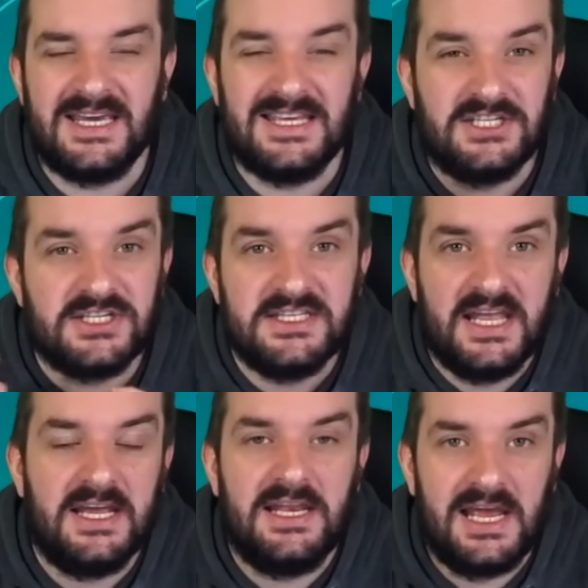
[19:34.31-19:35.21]
There's just
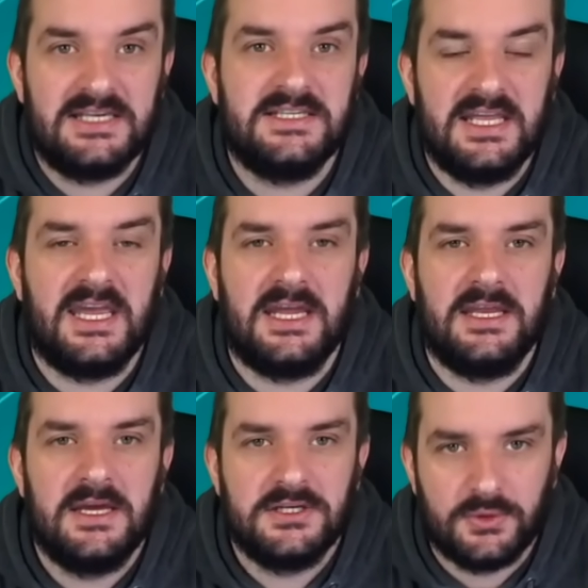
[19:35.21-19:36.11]
less need
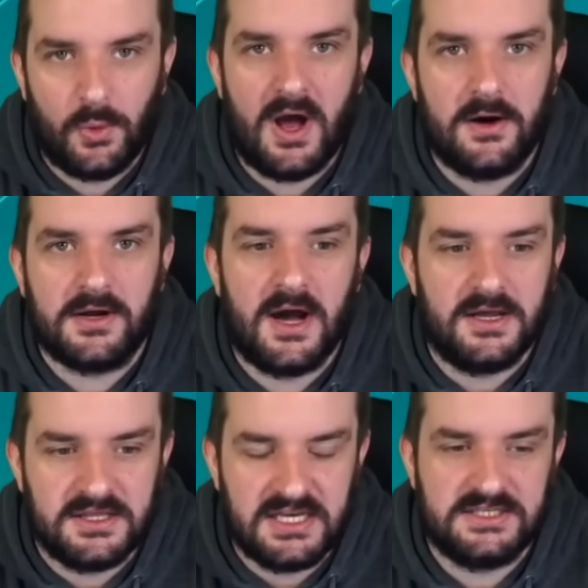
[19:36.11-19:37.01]
to wild
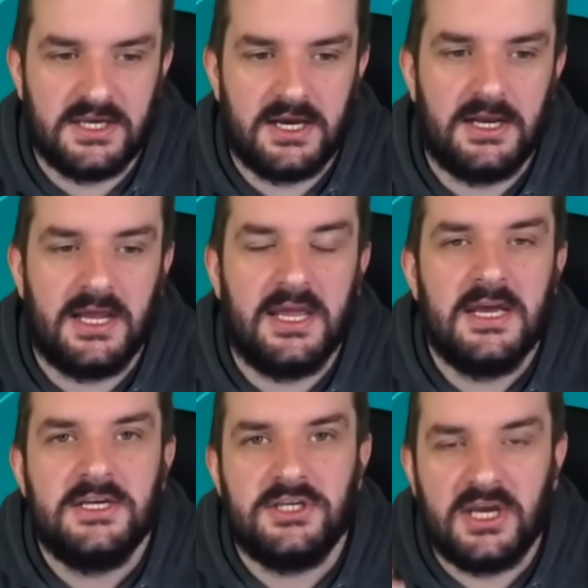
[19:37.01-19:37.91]
card this early.
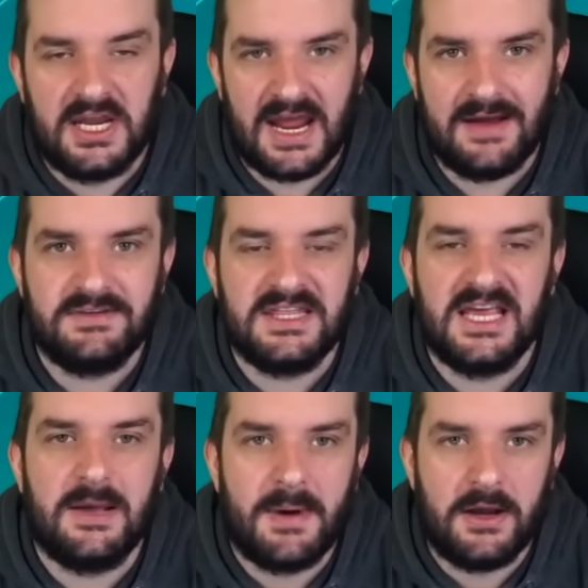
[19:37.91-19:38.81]
So you're going to have to
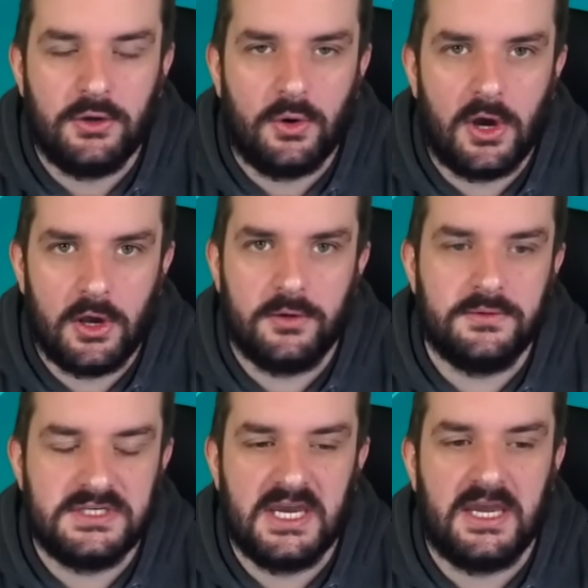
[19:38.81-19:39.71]
think about your own
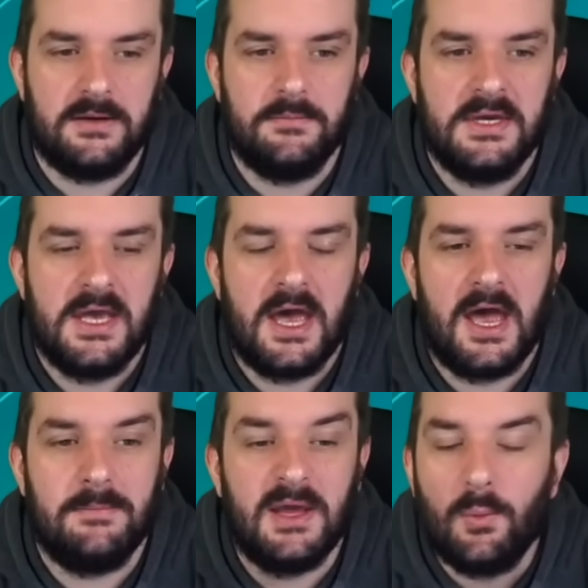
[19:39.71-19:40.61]
team.
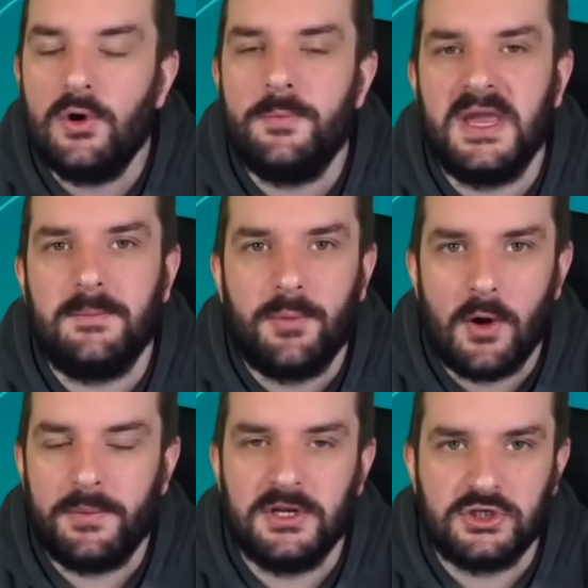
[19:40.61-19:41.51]
There will be
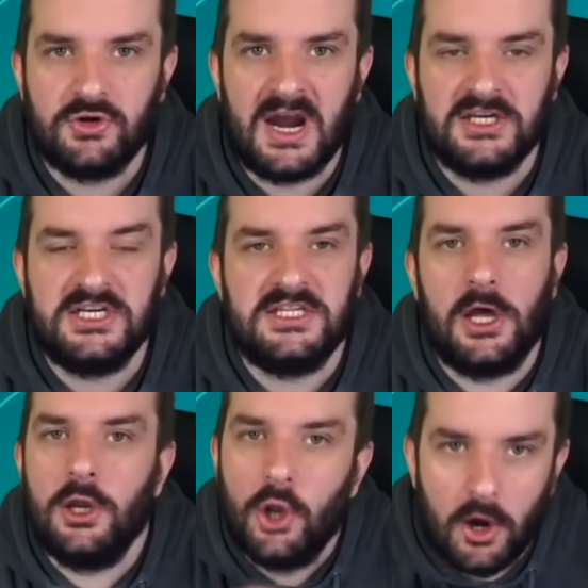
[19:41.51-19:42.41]
popular strategies that a
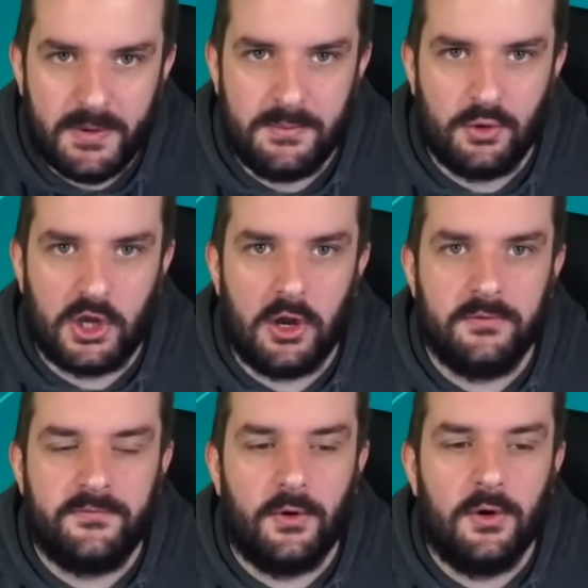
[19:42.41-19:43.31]
lot of people go
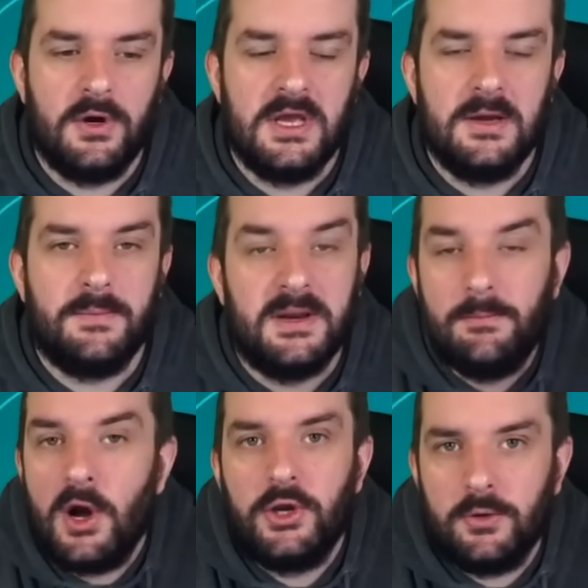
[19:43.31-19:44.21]
for, but it
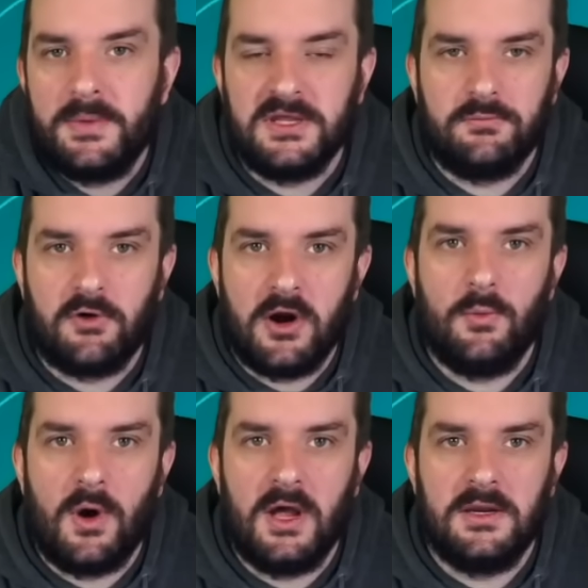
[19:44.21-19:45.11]
might not be the right
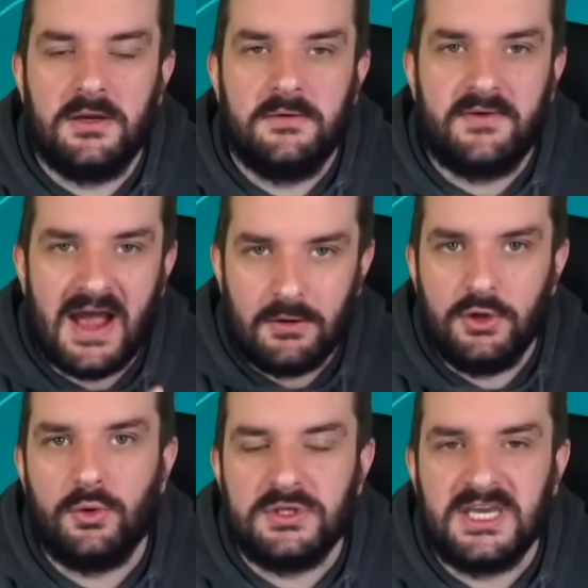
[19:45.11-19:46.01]
one for how
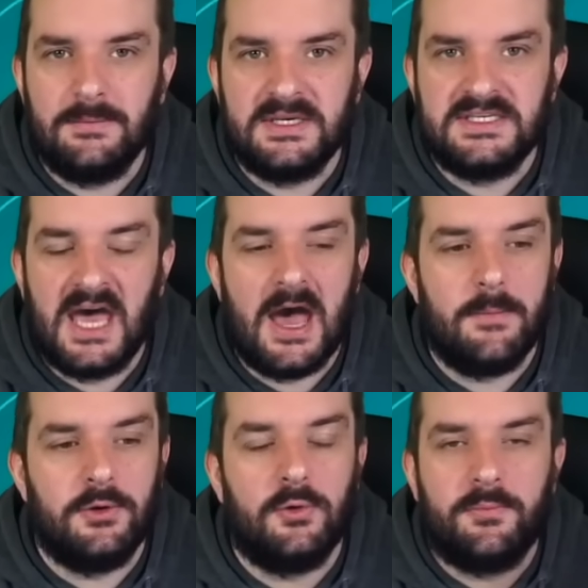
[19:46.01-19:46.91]
your team is set up,
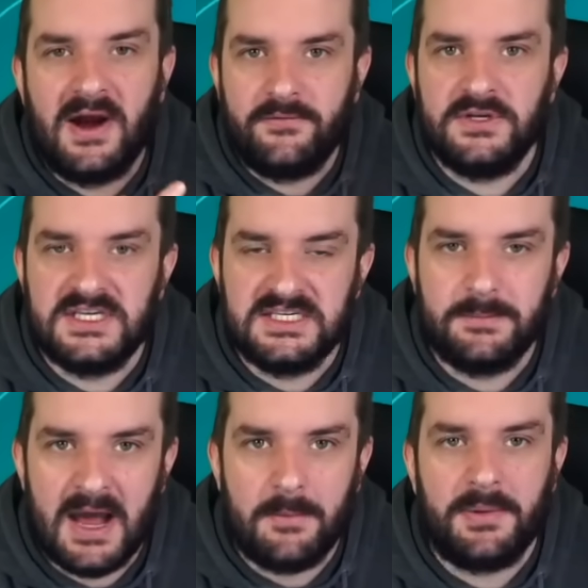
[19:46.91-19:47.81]
your preferences
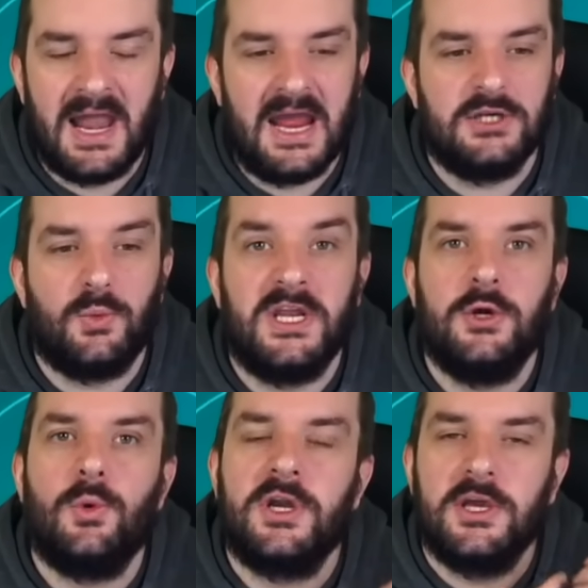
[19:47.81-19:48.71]
about players, when you
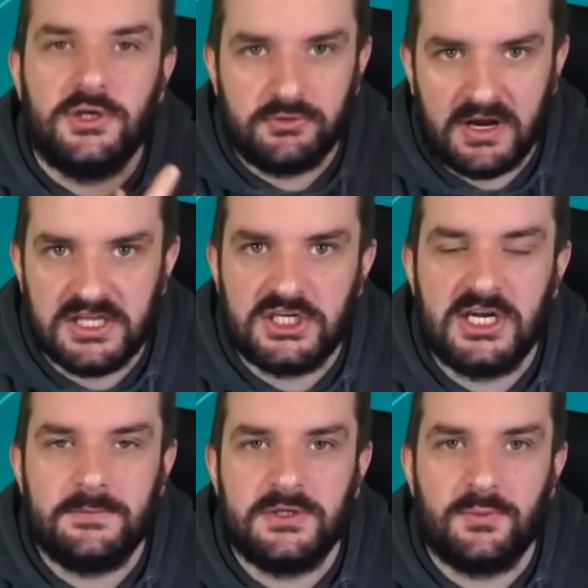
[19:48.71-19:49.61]
want to use your other
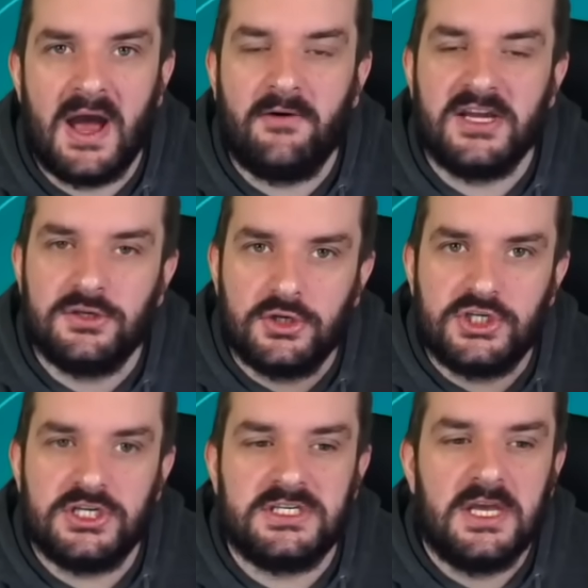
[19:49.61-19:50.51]
chips as well, right? It's not
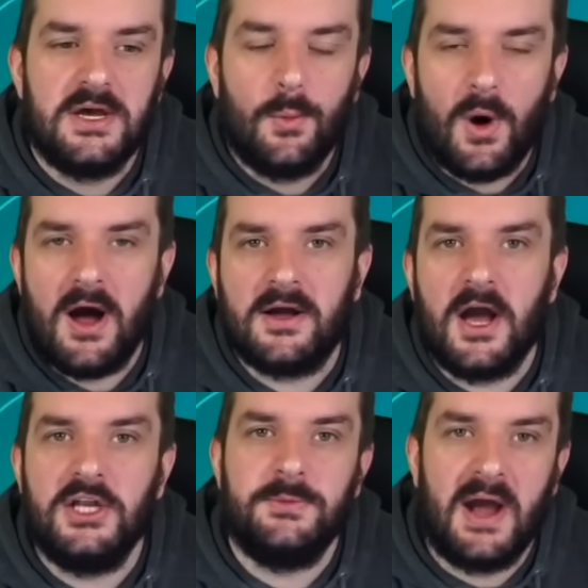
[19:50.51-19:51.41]
just
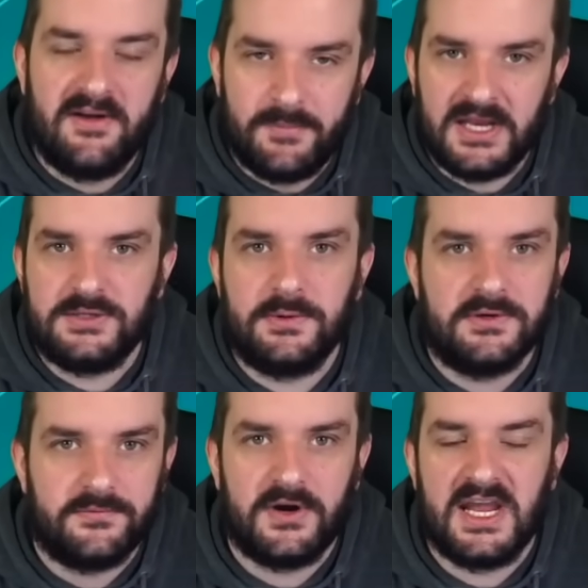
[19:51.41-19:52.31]
wildcard. You might have bench boost,
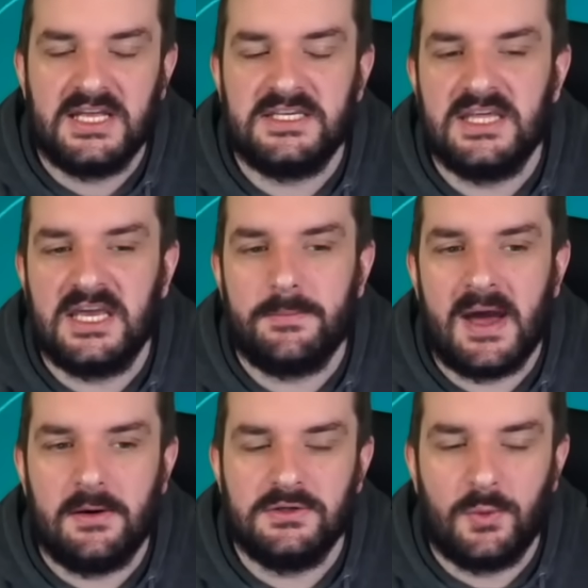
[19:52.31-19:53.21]
free hit to think
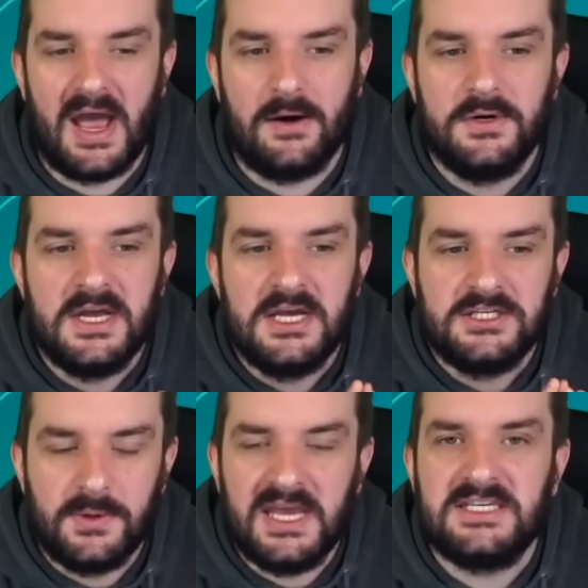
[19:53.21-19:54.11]
about as well.
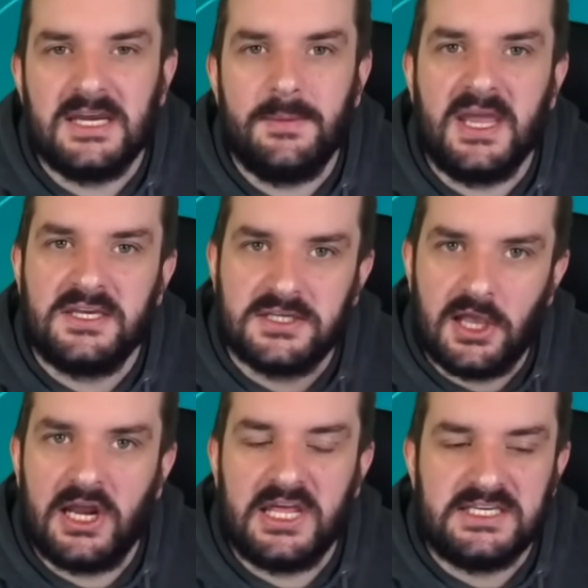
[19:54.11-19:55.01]
So it is going to be
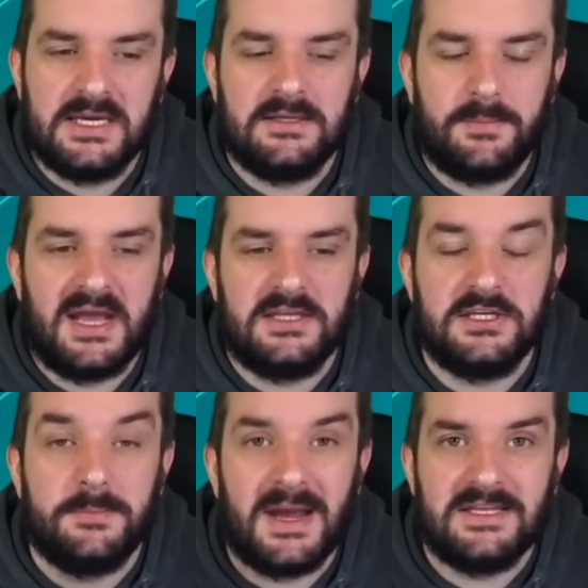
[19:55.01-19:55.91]
slightly team dependent,
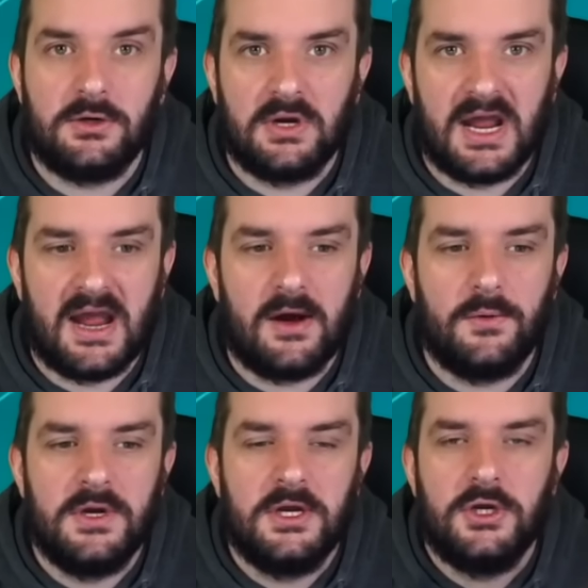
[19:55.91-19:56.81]
depending on
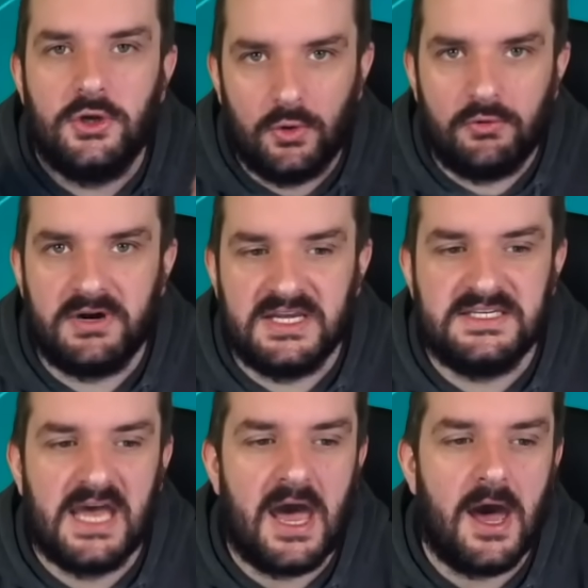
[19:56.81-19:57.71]
how you're already
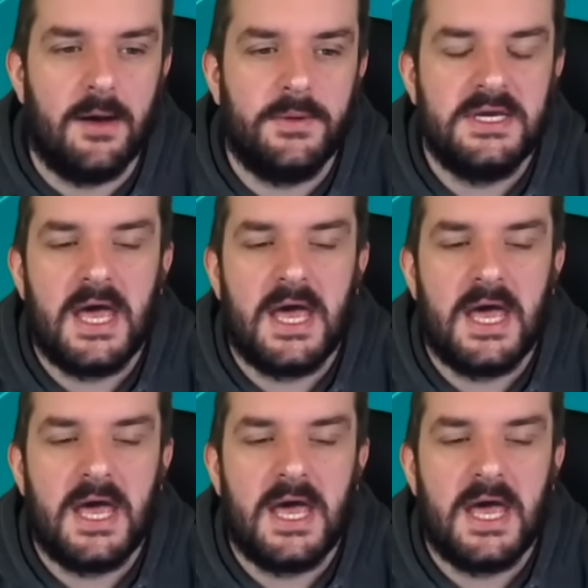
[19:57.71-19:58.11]
set up.